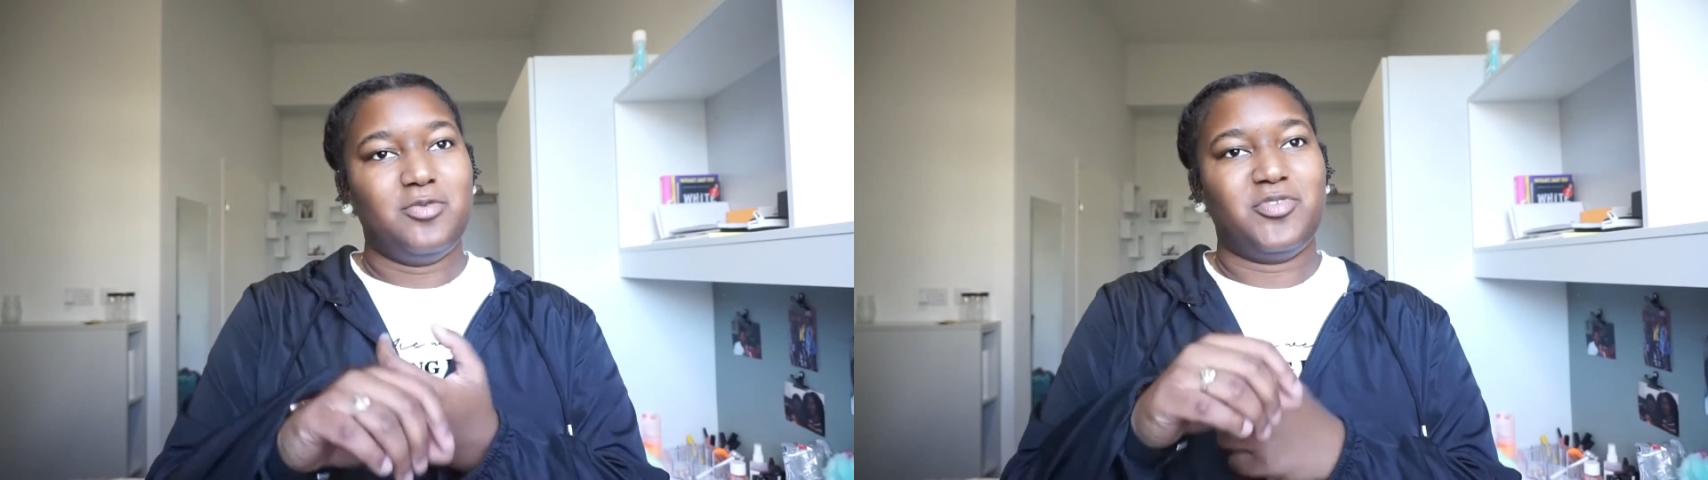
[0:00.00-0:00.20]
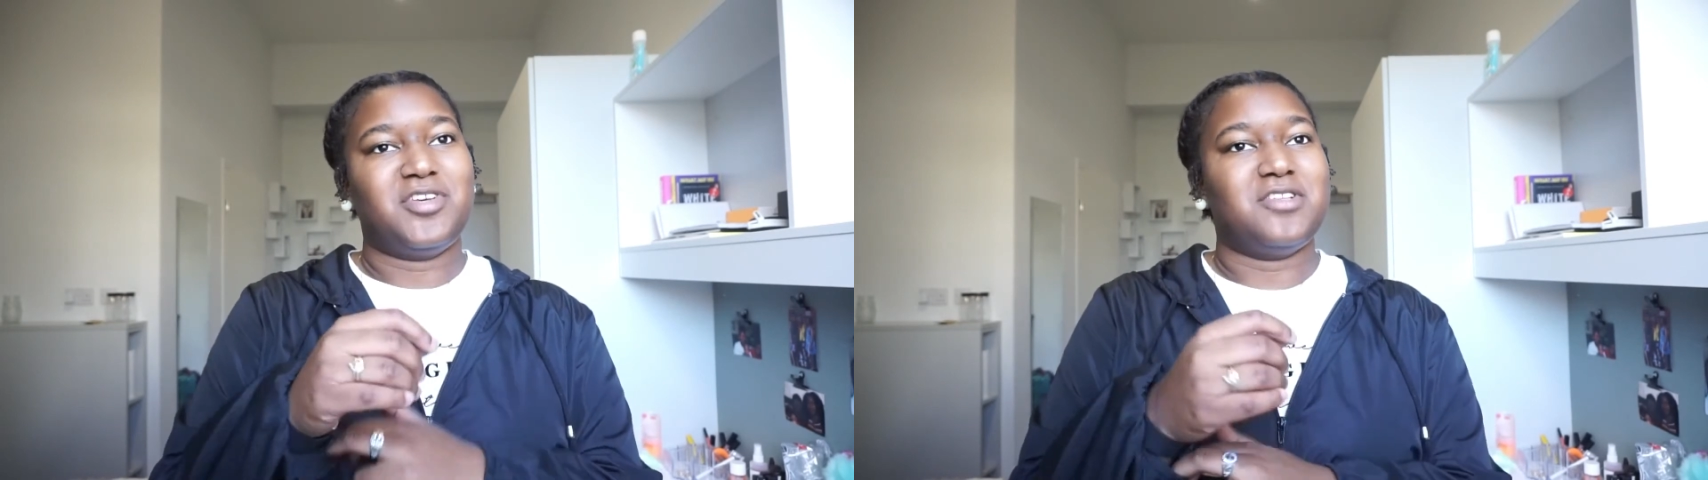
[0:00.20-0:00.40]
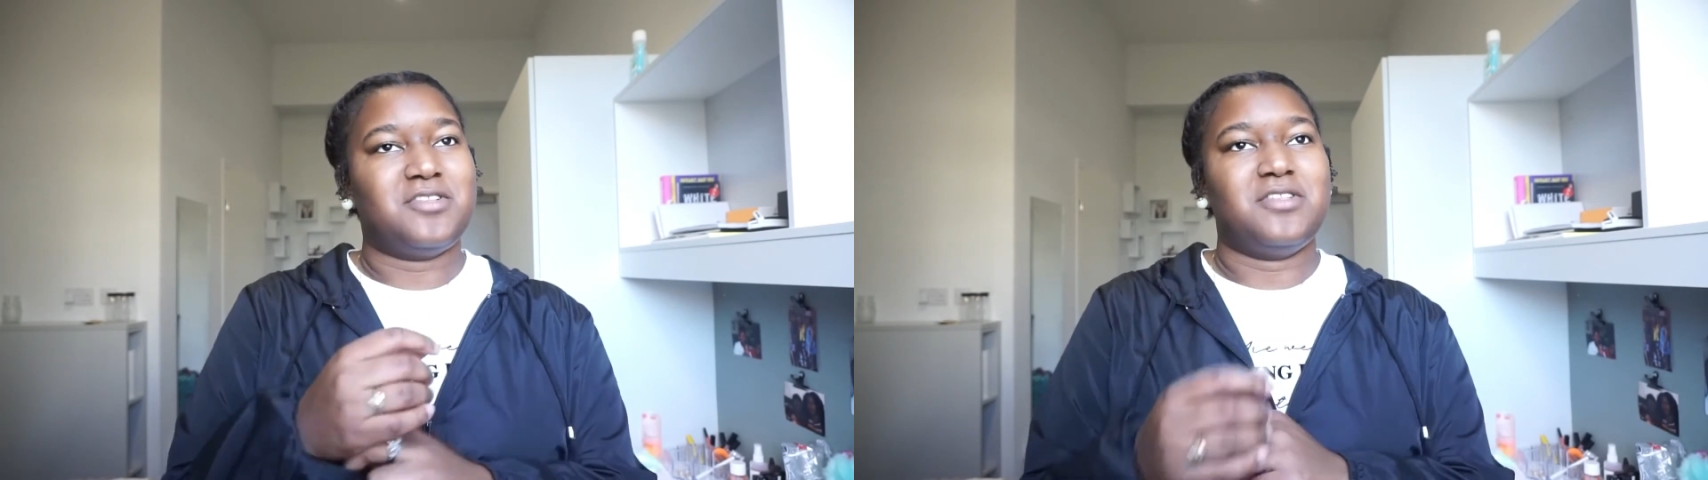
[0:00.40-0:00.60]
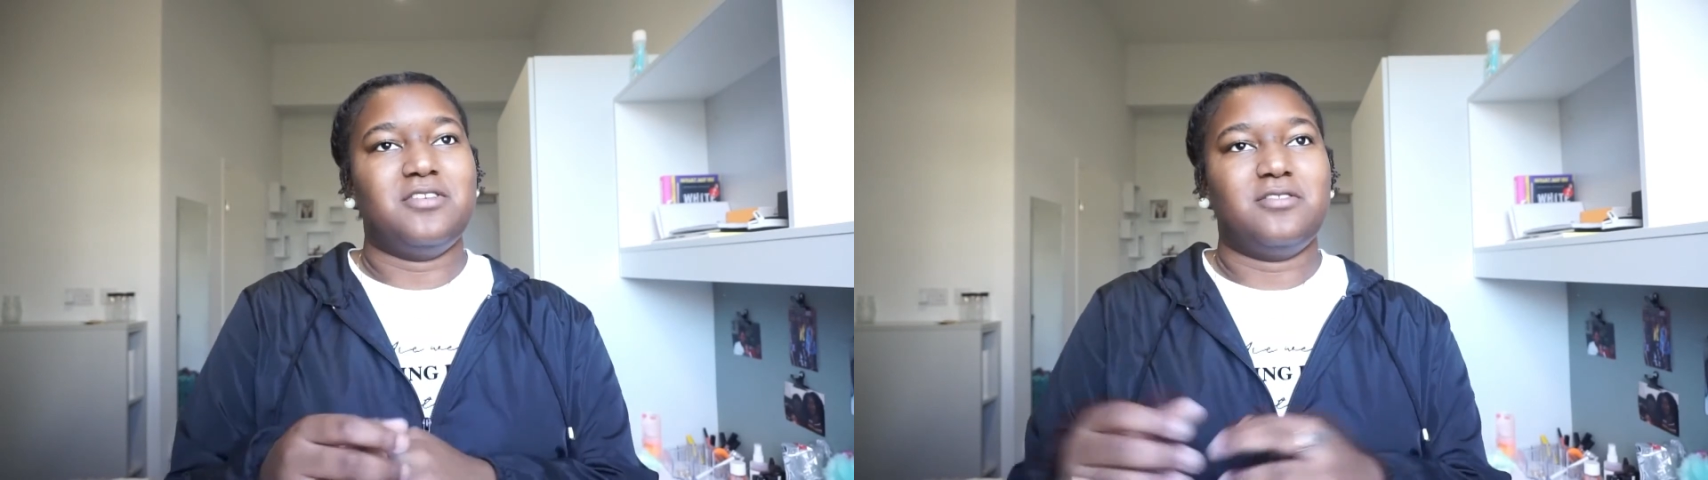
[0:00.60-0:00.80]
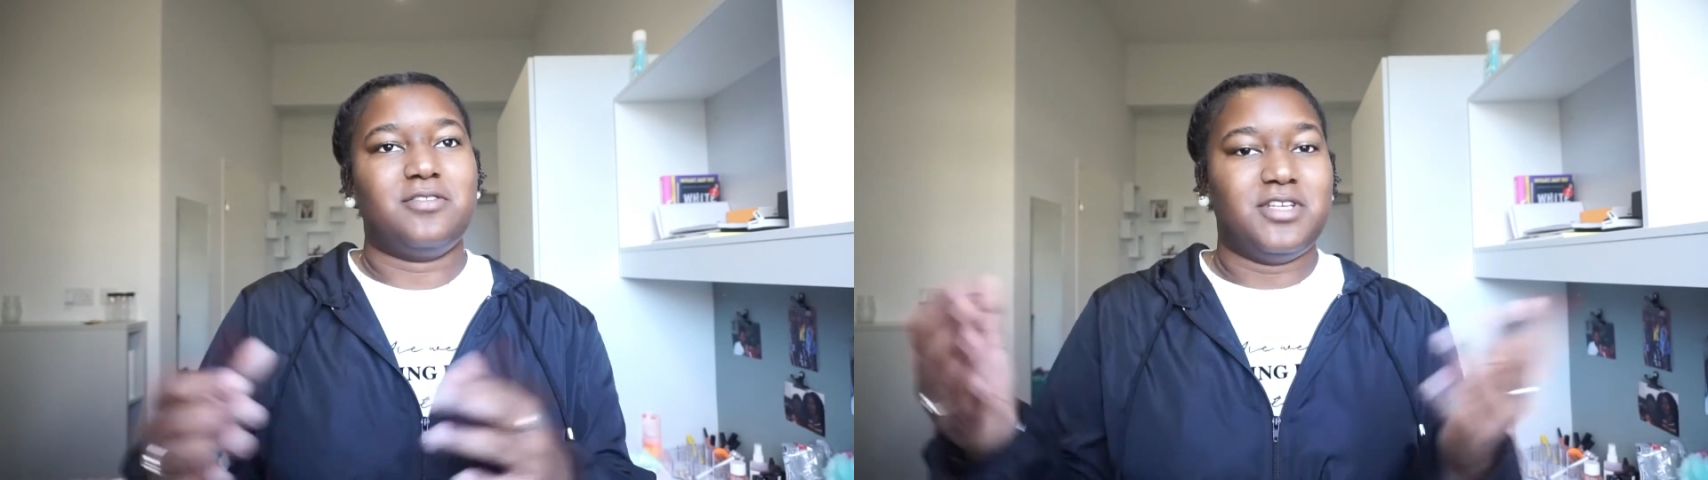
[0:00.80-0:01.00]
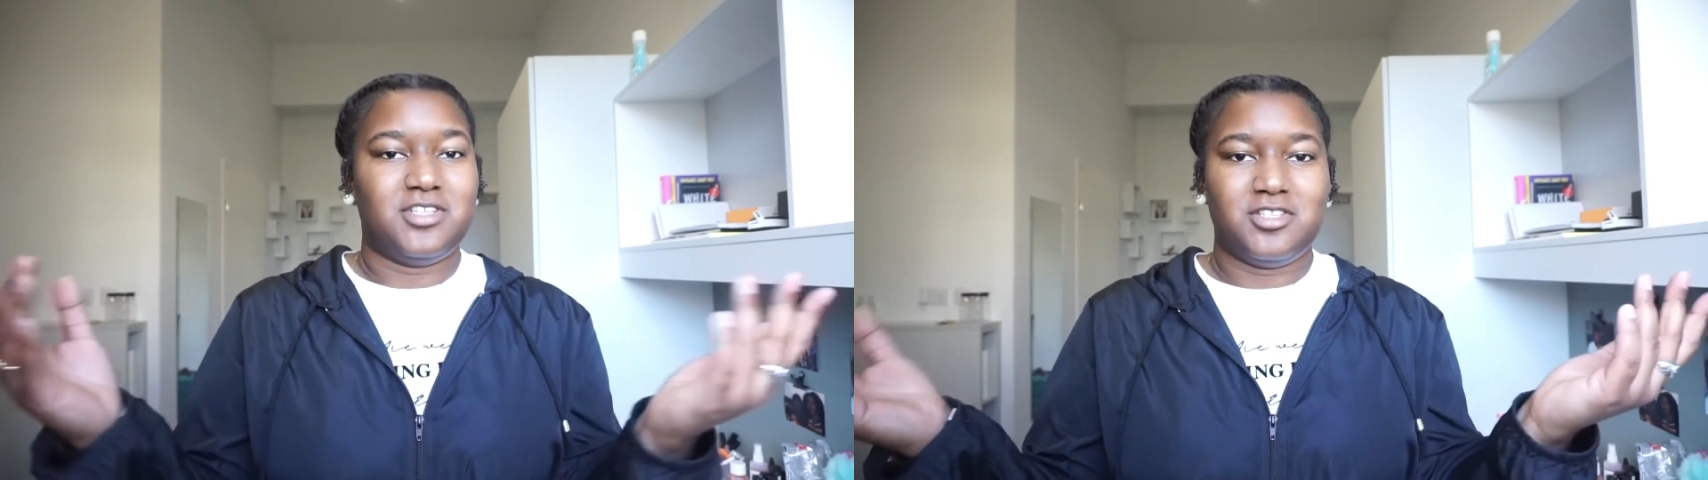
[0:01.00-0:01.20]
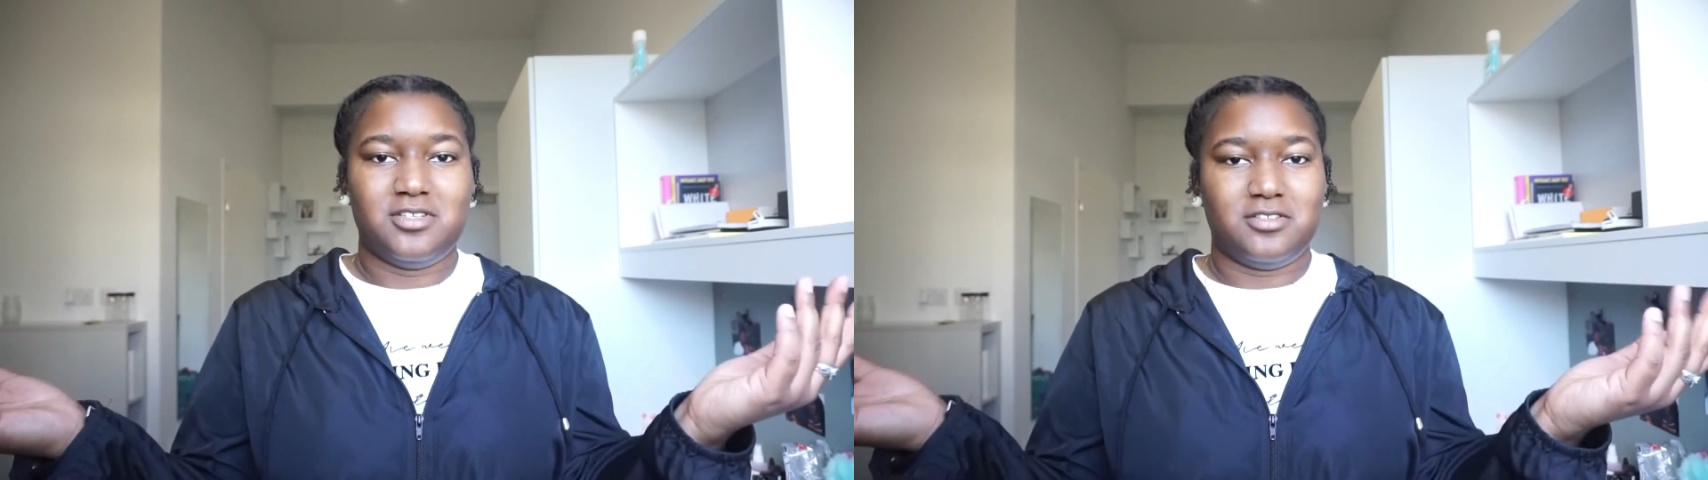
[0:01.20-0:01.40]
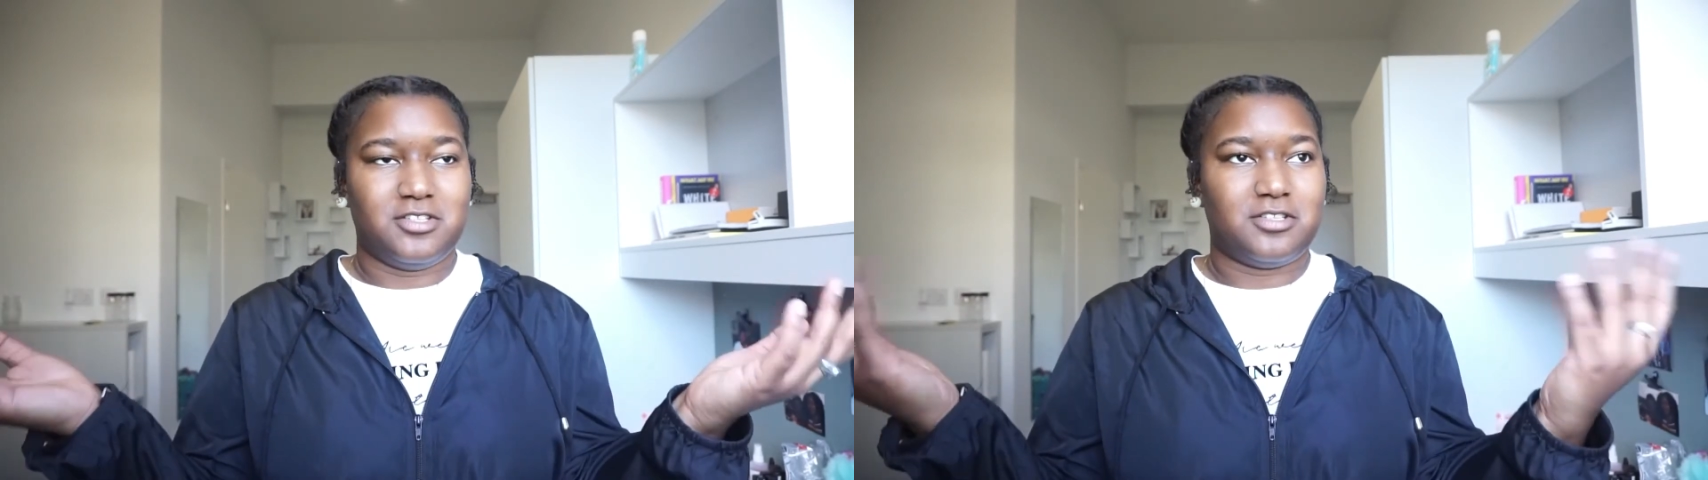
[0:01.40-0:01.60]
because Italy
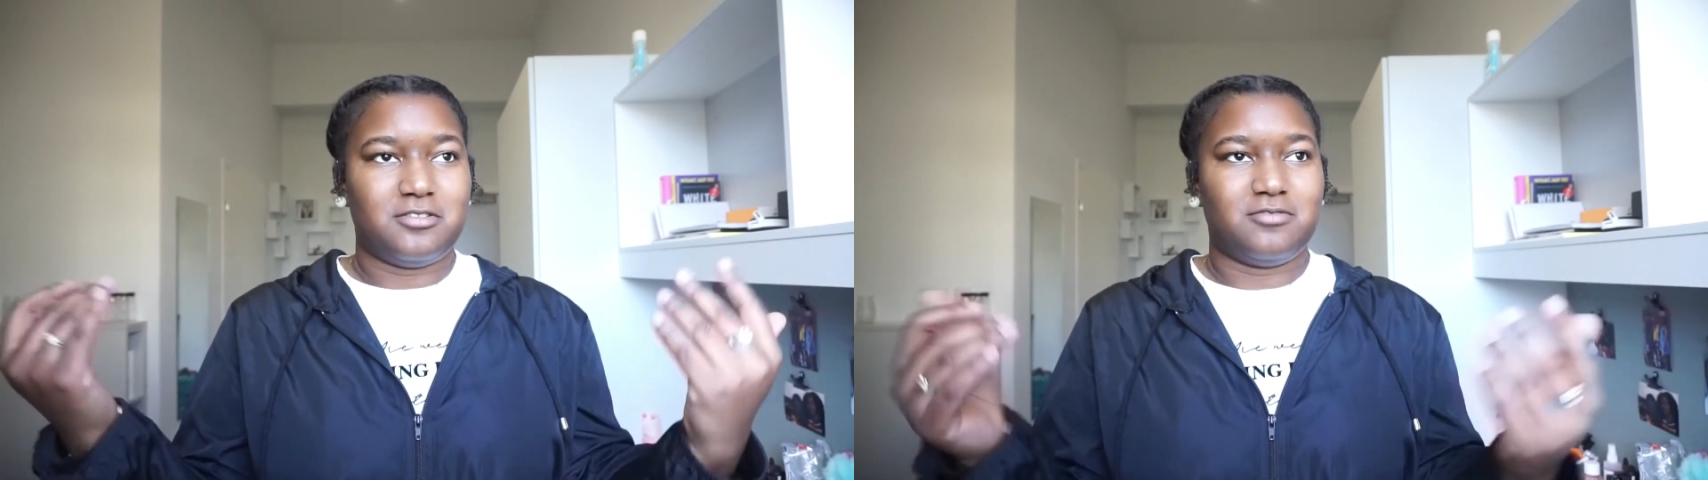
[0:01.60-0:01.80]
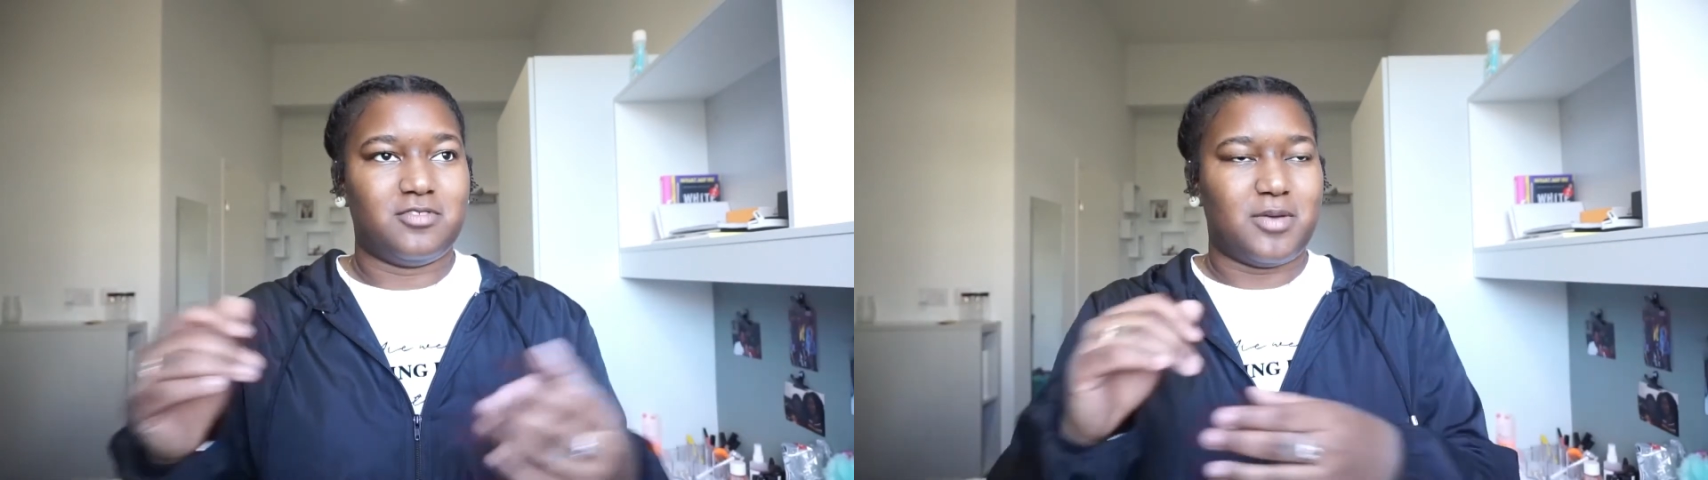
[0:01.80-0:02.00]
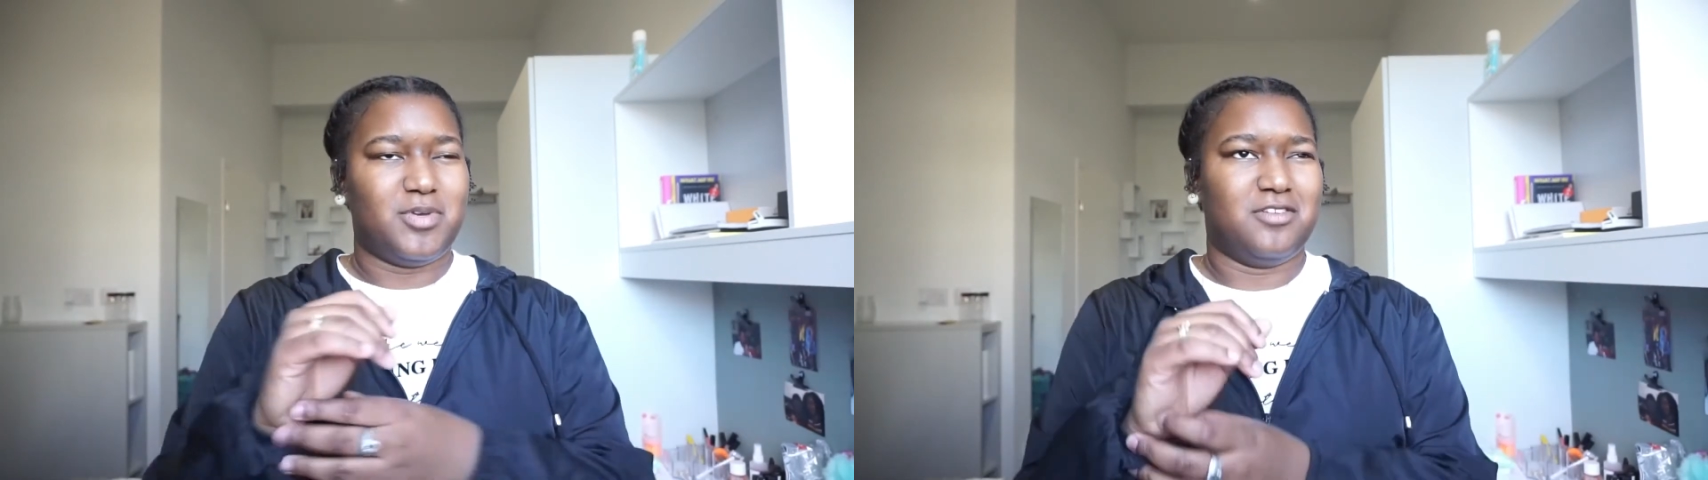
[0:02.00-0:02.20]
is, I